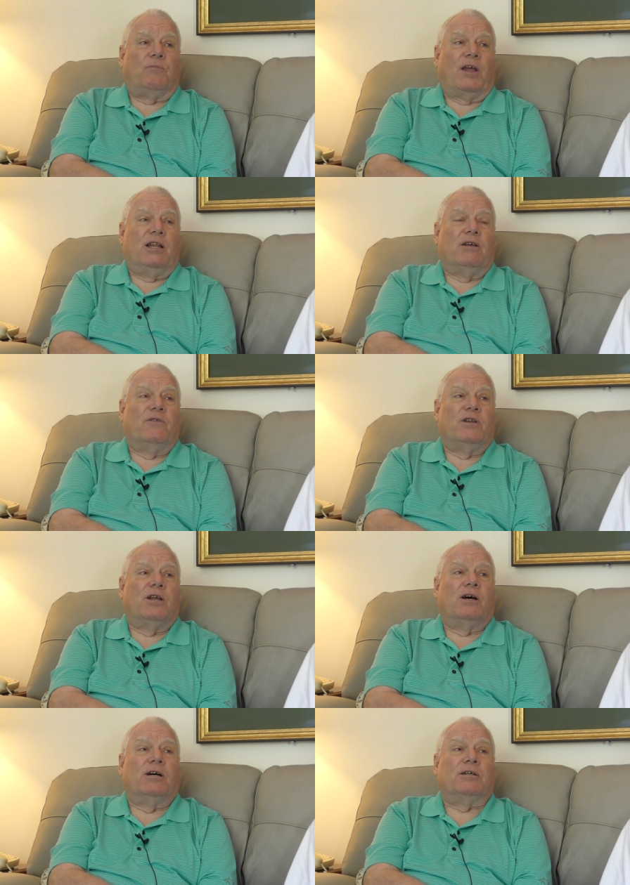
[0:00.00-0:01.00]
they live
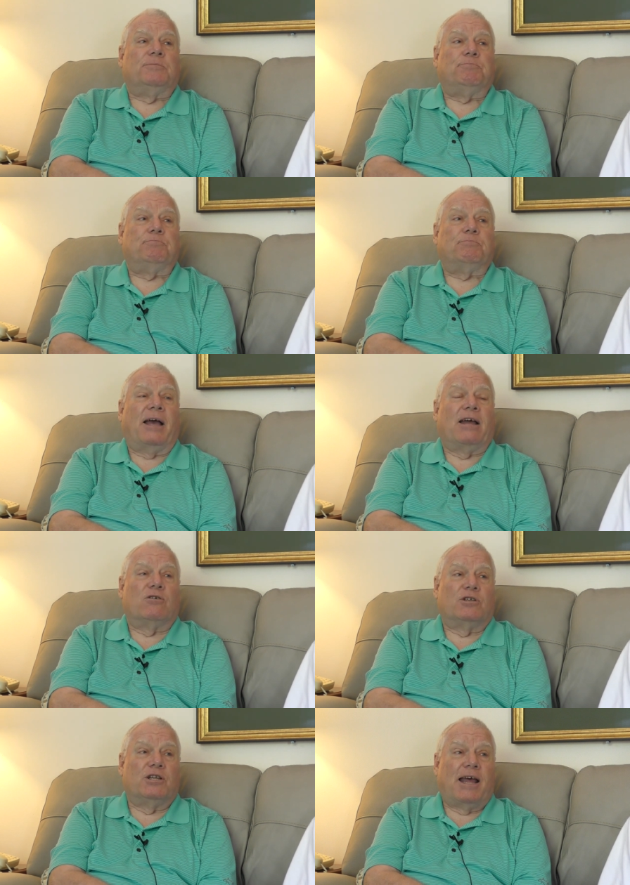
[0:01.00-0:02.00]
in uh,
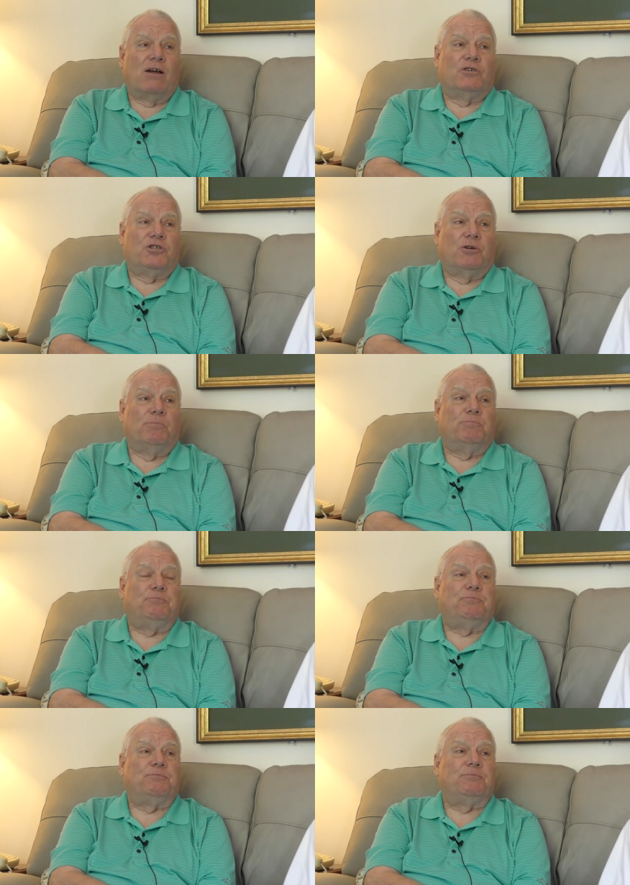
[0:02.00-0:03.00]
Anderson Township.
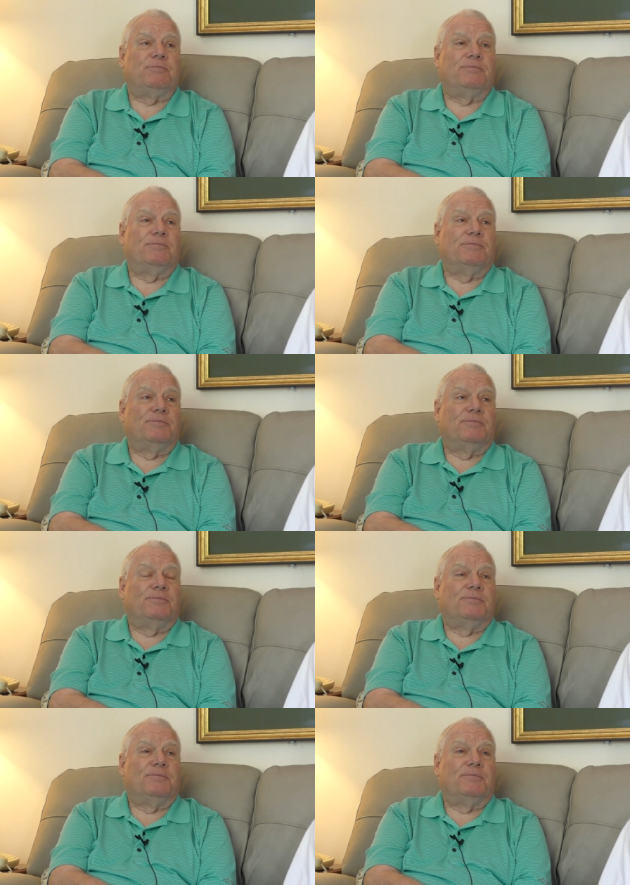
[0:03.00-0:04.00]

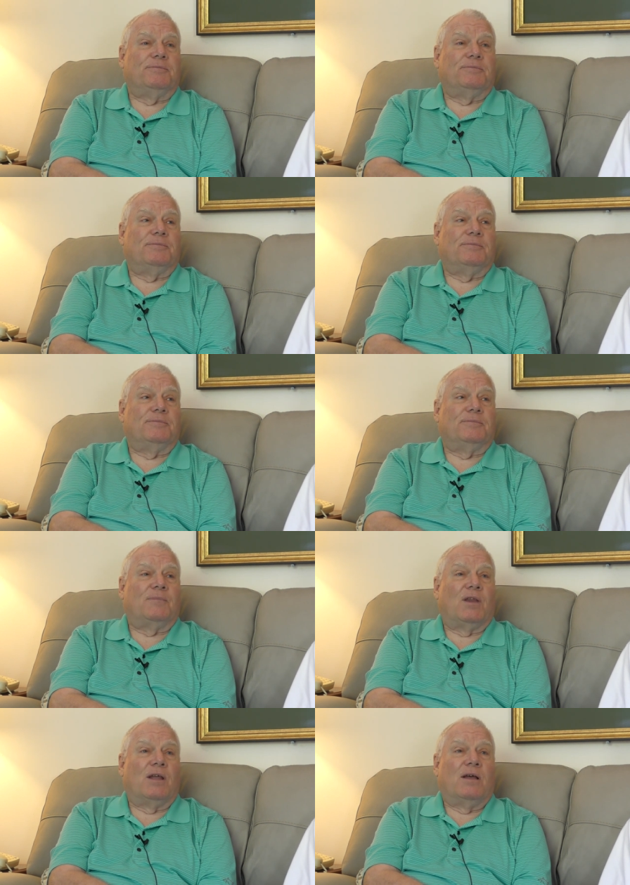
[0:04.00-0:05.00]
And did, what kind of work
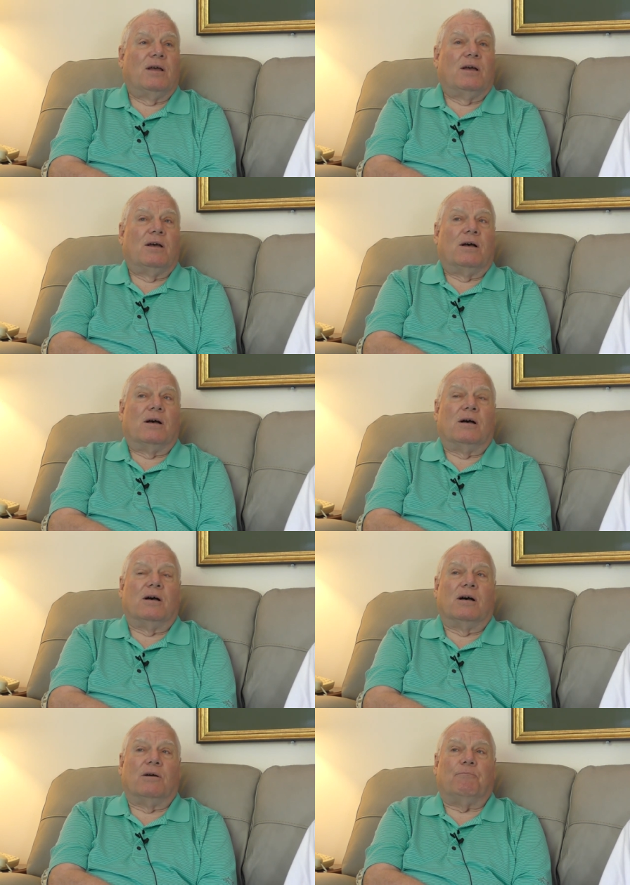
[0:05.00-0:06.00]
did John do?
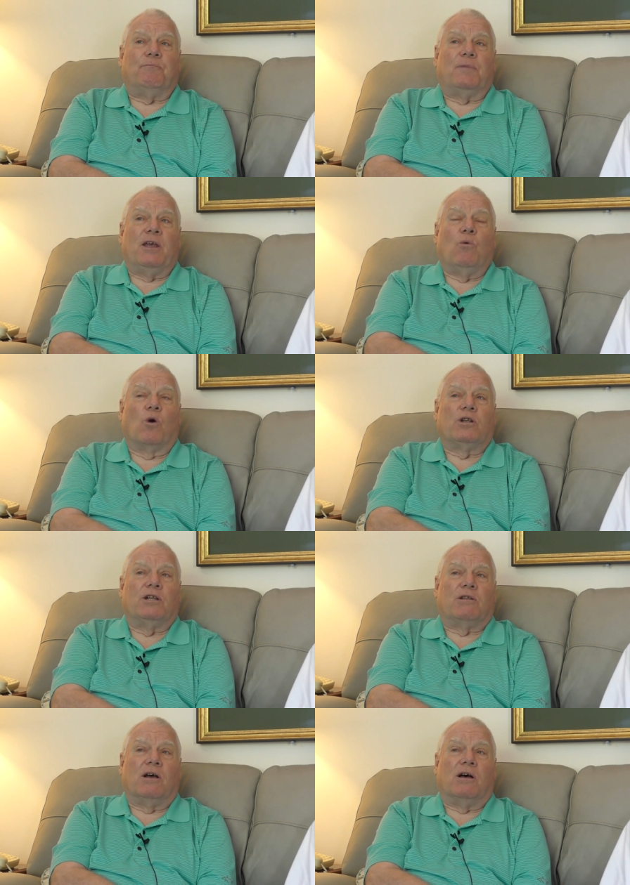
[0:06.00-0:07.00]
Uh, he worked
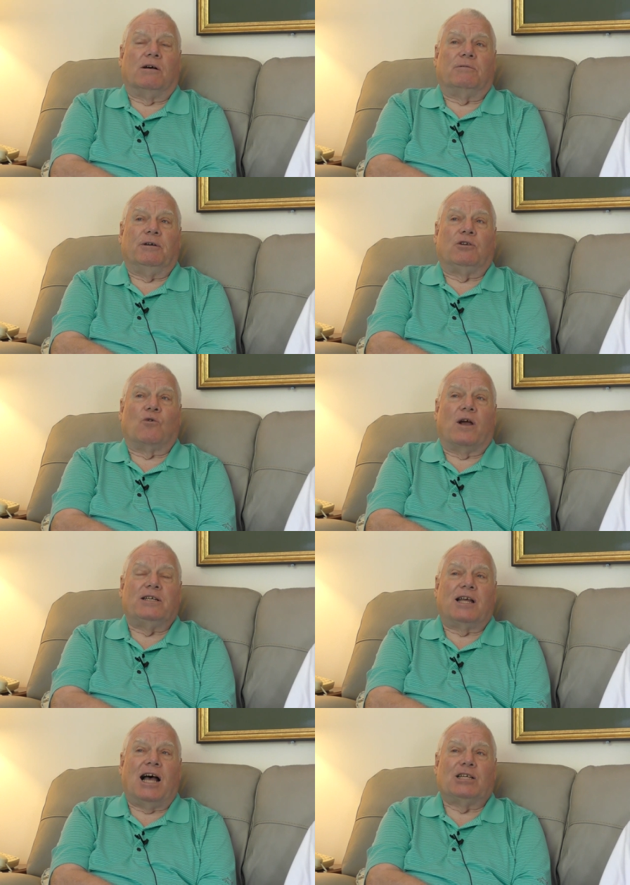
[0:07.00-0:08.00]
at the at
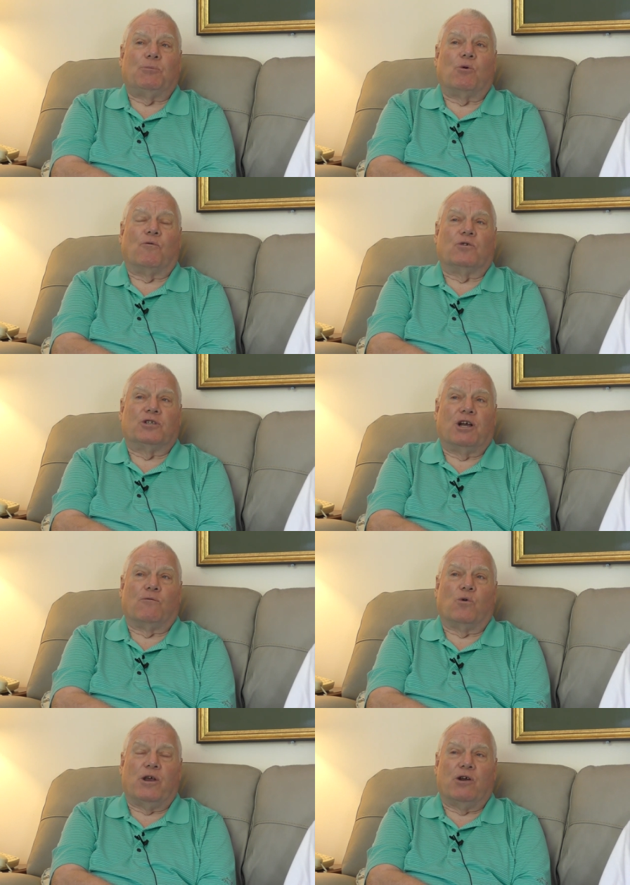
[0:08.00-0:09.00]
Christ Hospital for
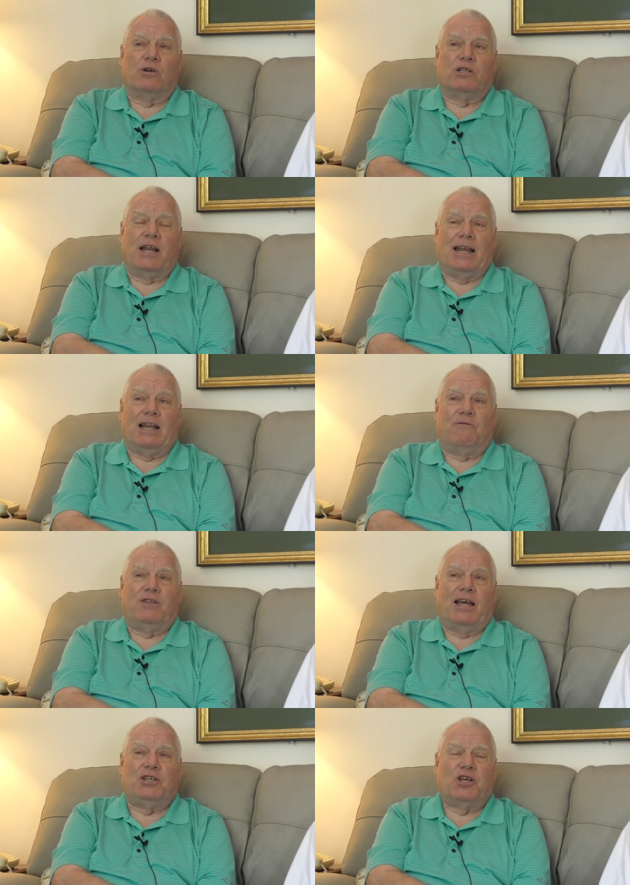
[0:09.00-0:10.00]
several years. Then he left
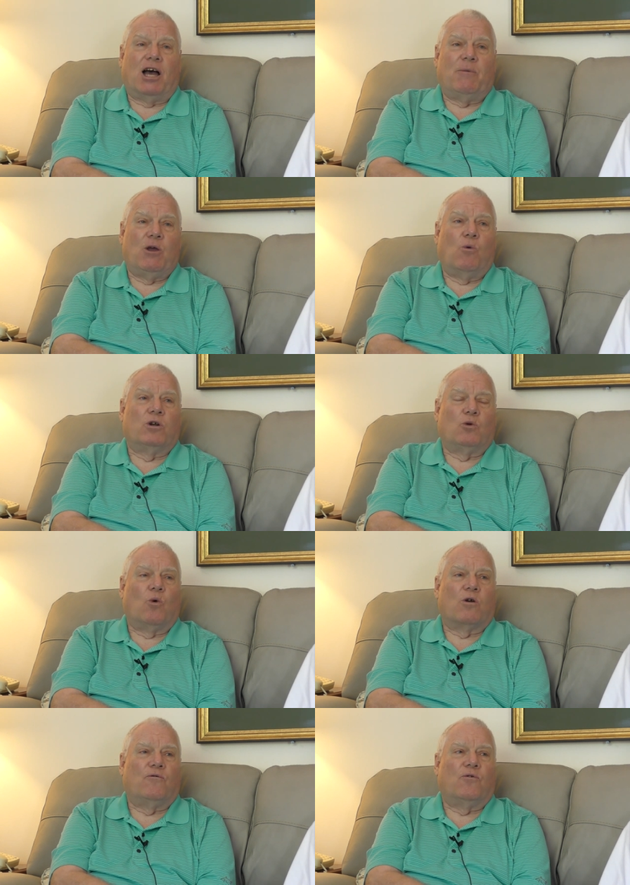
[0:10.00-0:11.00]
that job and he went to
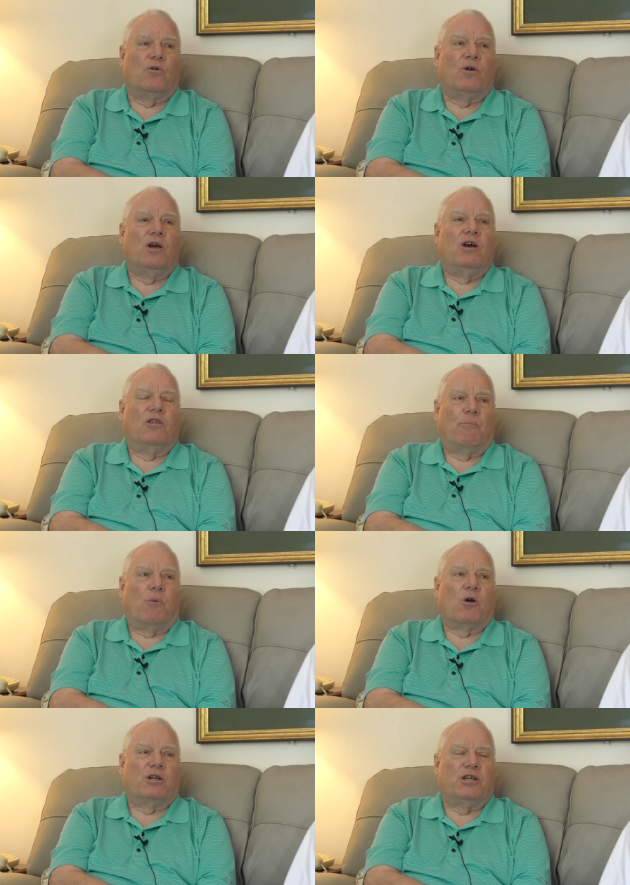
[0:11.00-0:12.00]
work for the
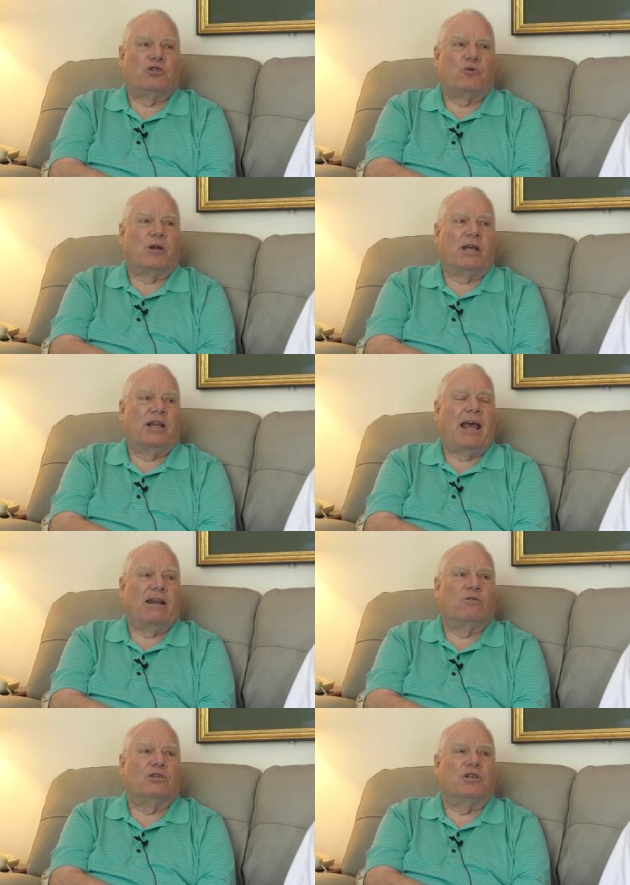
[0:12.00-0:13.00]
Park District in
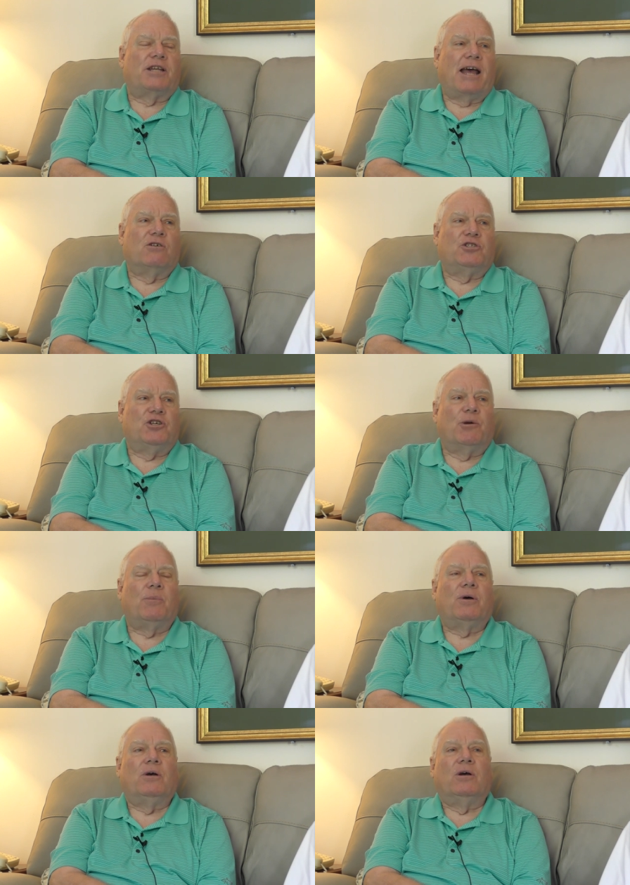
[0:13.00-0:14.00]
Anderson Township,